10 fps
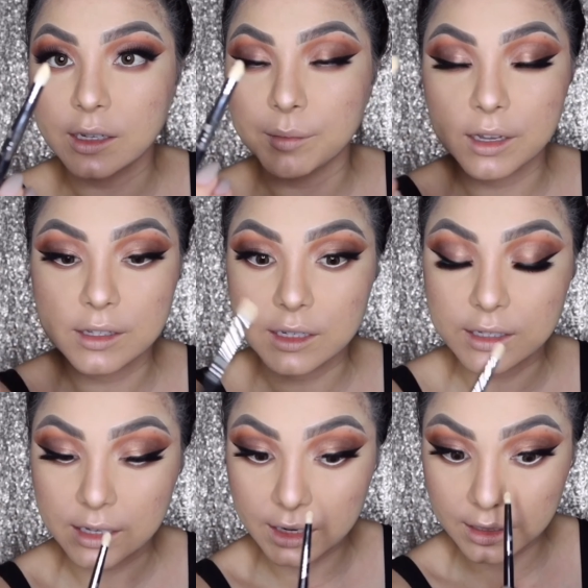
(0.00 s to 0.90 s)
I'm not
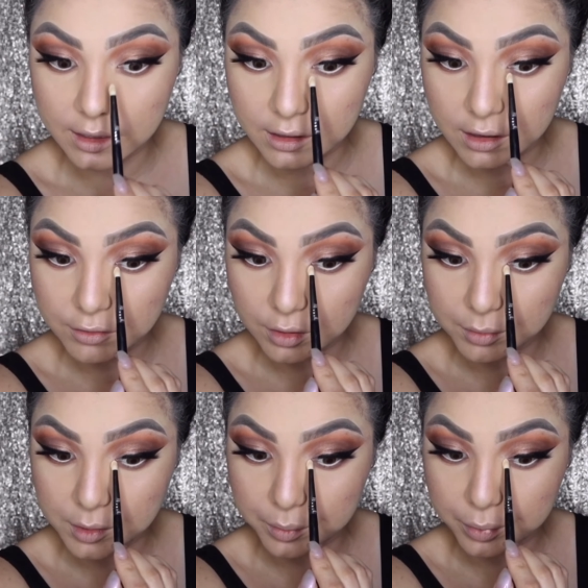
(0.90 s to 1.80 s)
dusting anything off, so I'm
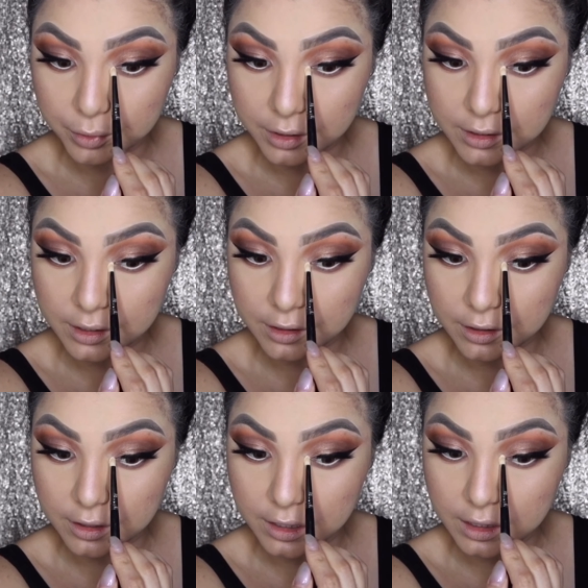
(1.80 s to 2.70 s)
just pressing
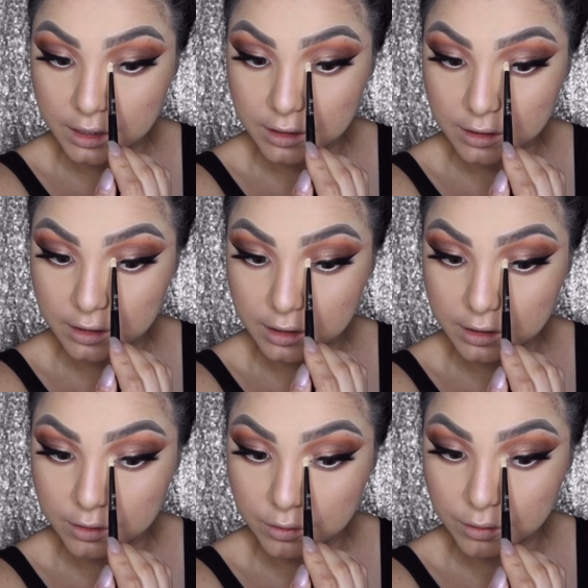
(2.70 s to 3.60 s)
her in there in the
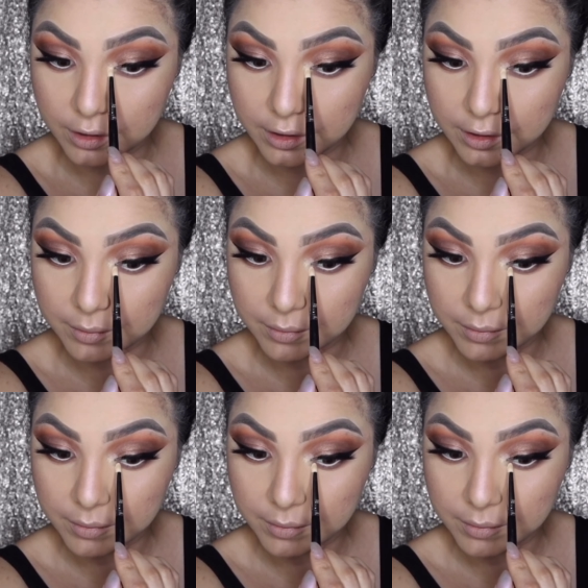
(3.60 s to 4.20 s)
inner corner.